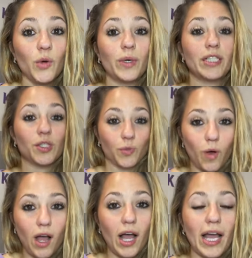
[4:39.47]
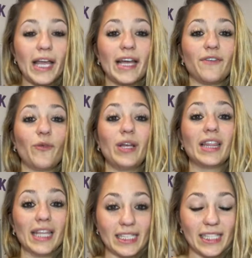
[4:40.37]
which is why if we
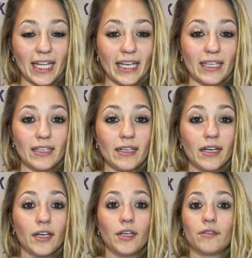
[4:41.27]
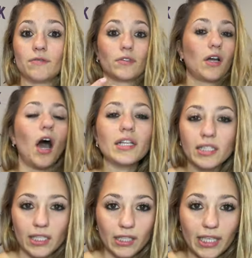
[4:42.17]
listen
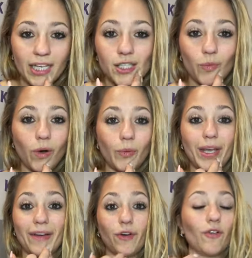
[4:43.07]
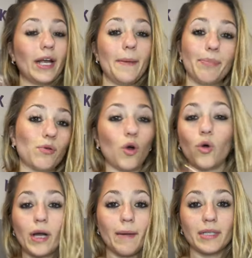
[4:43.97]
constantly to what we have already
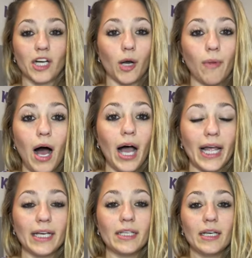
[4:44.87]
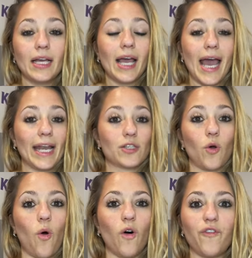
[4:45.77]
programmed in our mind, and it's
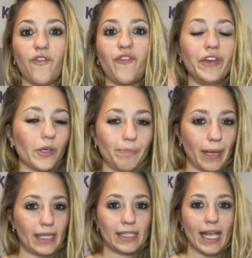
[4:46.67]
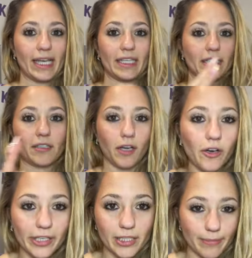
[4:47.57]
all fear-based and
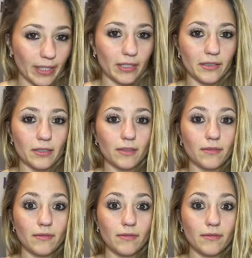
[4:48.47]
discouragement,